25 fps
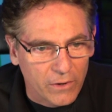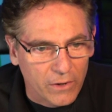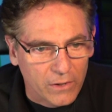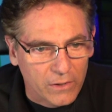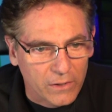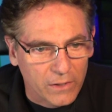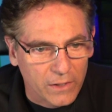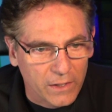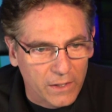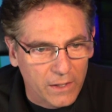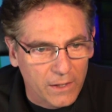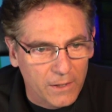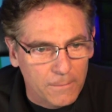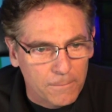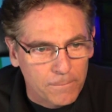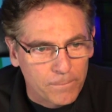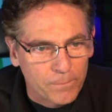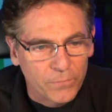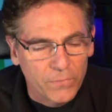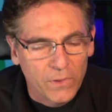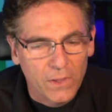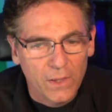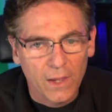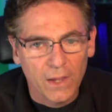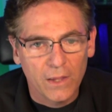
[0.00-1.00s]
I'll click it.
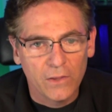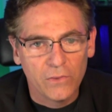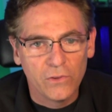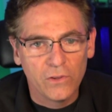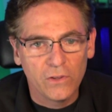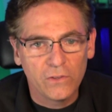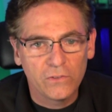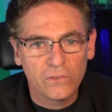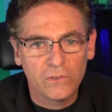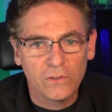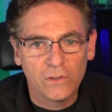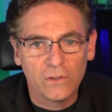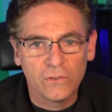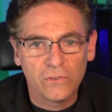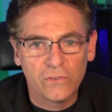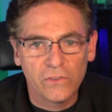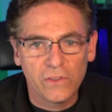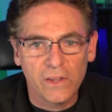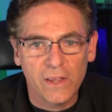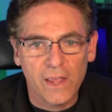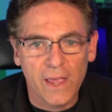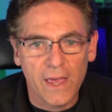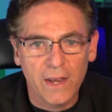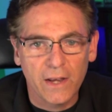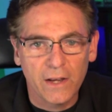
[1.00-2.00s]
And this is
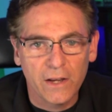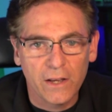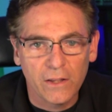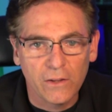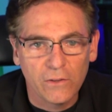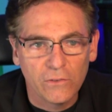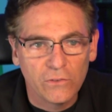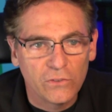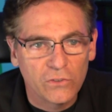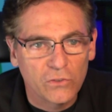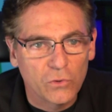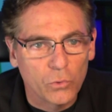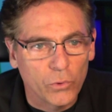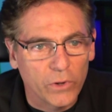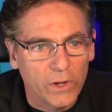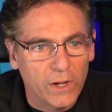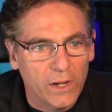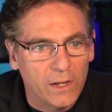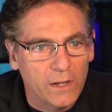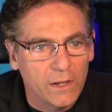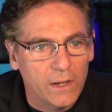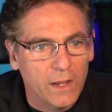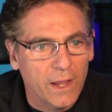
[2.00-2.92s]
the editing screen.